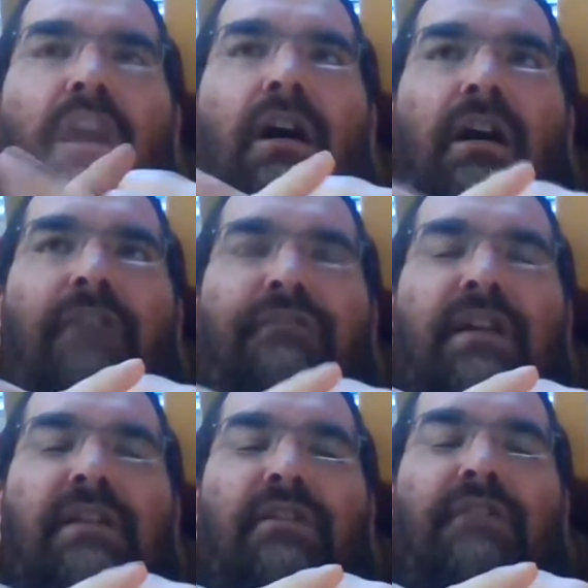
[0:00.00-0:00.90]
A
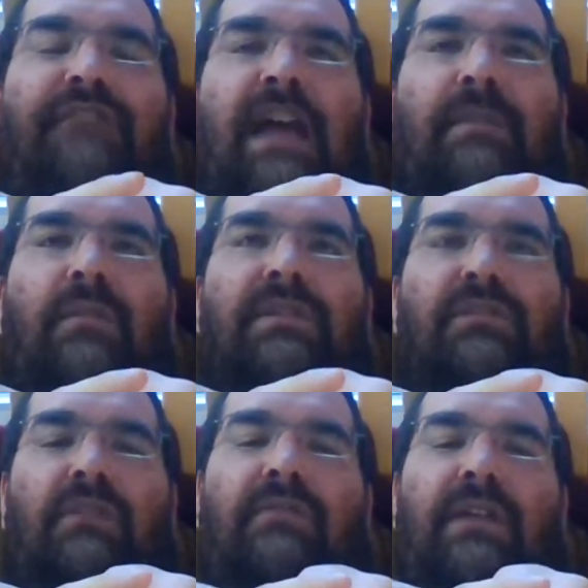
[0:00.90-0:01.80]
friend of her family was the
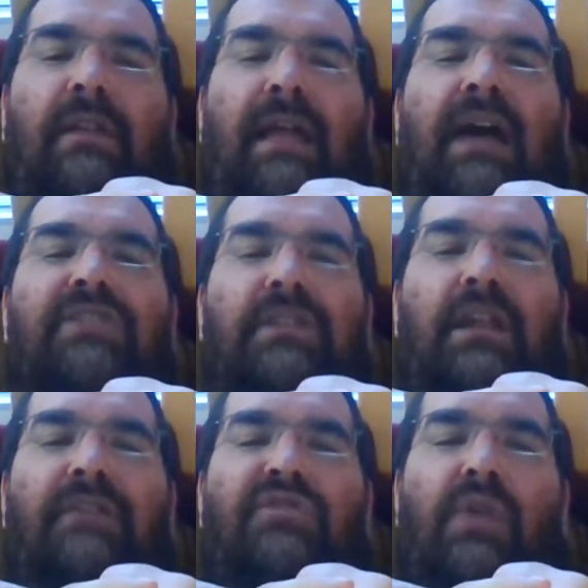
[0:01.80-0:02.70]
Reverend Elijah
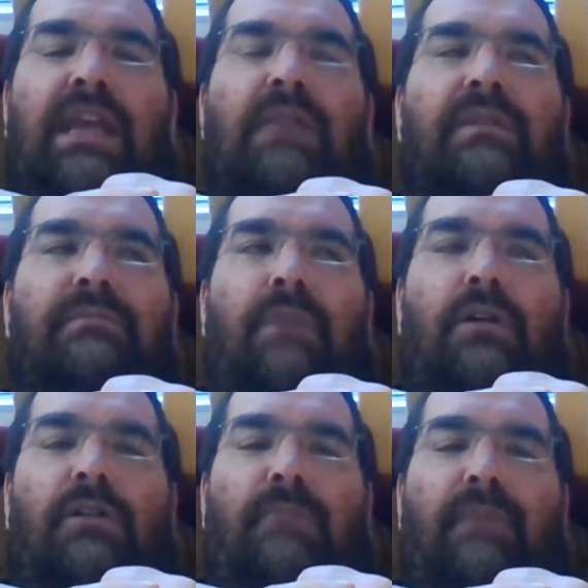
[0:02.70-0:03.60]
Lovejoy. He was
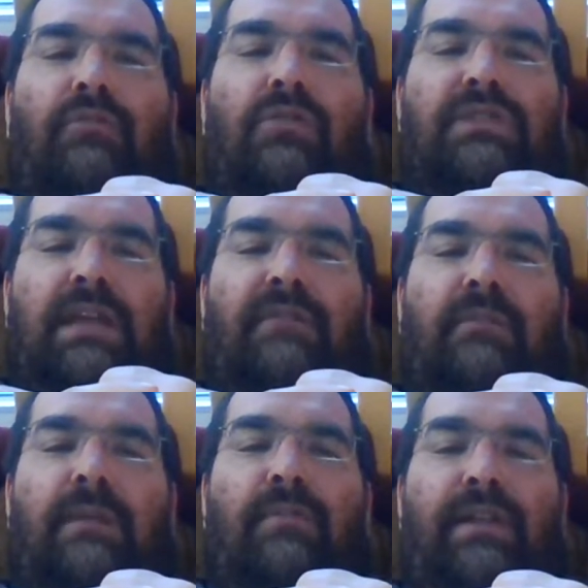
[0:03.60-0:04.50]
murdered by pro-slavery
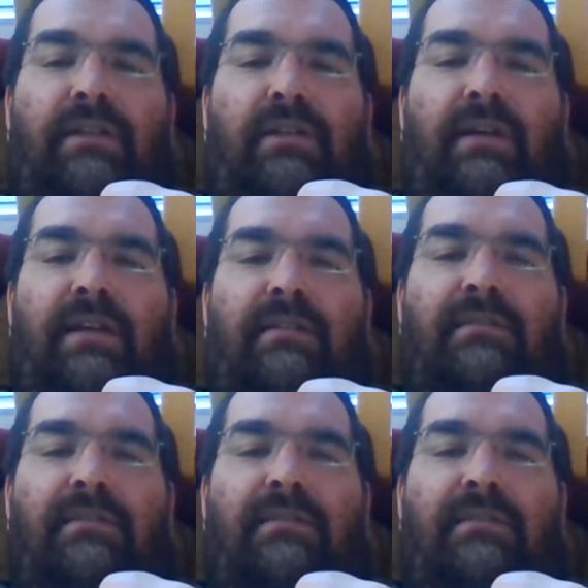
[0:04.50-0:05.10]
people in Illinois.